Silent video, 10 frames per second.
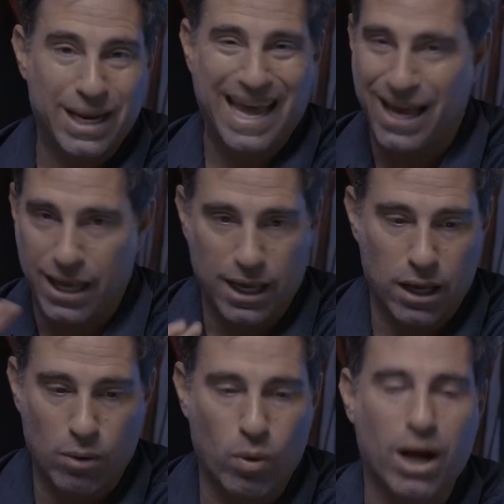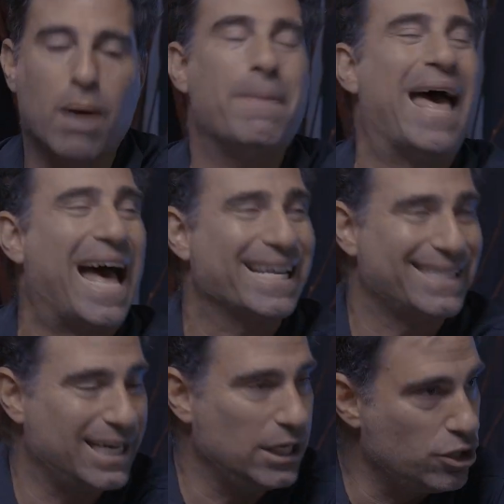In what
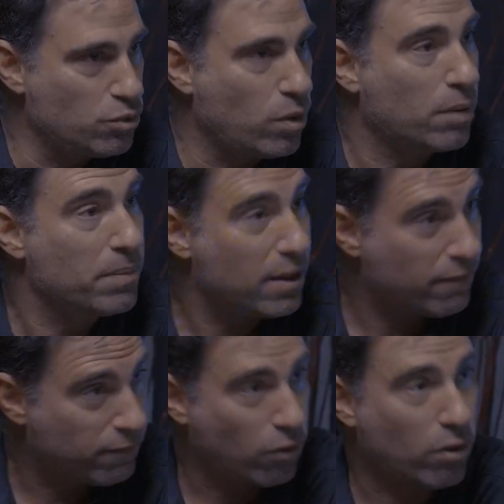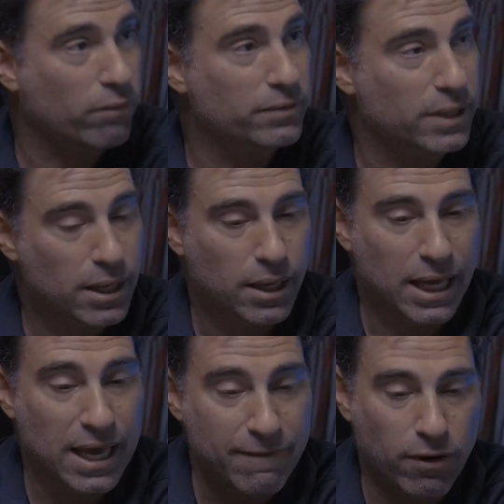capacity do you want to be involved
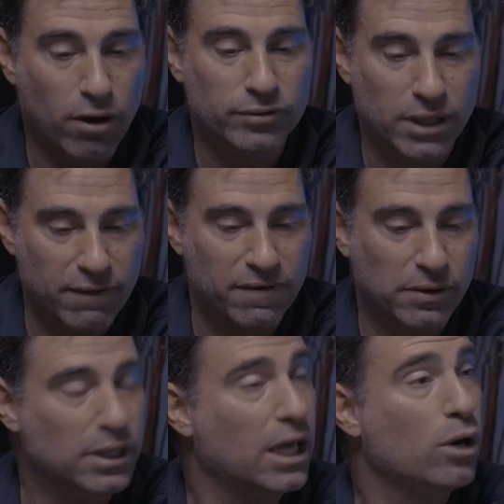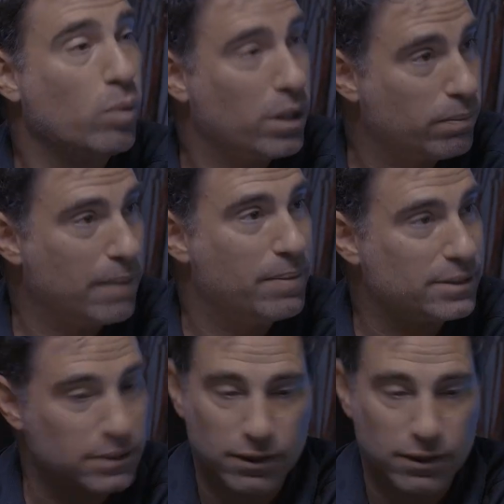and affiliated with my business?